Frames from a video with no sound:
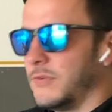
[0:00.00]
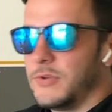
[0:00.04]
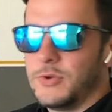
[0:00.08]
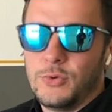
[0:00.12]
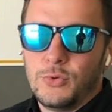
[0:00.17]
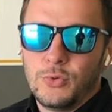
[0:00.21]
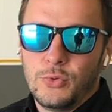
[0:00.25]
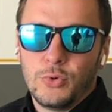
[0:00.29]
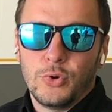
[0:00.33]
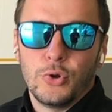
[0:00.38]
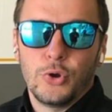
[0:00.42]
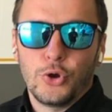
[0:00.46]

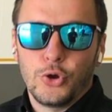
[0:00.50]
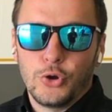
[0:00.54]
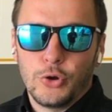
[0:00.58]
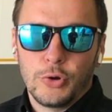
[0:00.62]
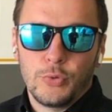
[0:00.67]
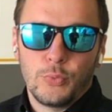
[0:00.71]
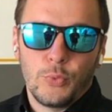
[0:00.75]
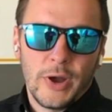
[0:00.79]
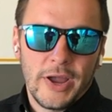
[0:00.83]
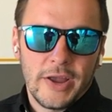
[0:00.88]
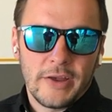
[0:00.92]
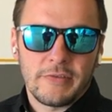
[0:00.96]
you
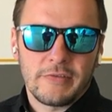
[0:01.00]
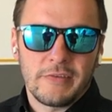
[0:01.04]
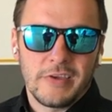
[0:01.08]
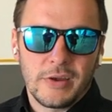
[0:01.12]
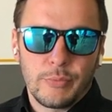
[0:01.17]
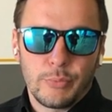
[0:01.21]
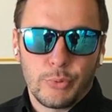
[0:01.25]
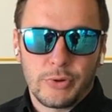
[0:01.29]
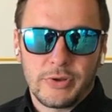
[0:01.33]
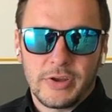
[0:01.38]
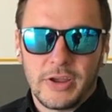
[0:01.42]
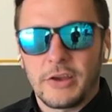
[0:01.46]
good
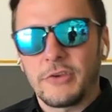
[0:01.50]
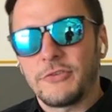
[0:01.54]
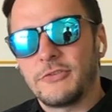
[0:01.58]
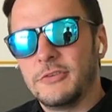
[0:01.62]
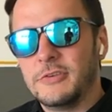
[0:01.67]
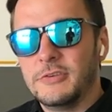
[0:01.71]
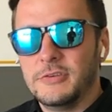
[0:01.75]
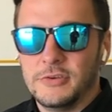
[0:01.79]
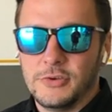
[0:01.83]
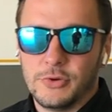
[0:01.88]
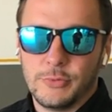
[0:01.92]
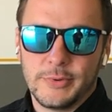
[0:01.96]
wax-like
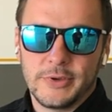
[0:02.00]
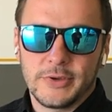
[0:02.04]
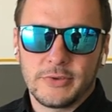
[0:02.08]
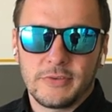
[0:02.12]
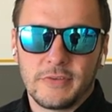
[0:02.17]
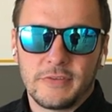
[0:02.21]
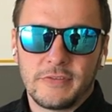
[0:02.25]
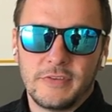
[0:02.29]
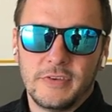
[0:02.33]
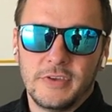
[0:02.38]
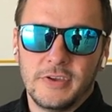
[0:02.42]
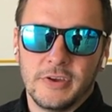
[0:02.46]
protection. You'll be able to
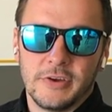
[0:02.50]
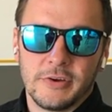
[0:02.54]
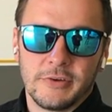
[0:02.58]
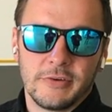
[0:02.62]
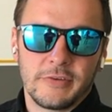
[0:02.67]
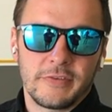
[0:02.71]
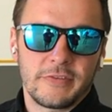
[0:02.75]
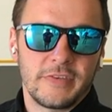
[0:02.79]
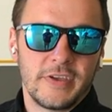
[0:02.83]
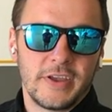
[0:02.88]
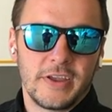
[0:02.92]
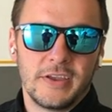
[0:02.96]
see here in a
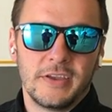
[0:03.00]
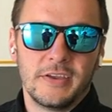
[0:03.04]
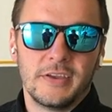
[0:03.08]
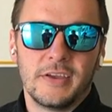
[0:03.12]
second.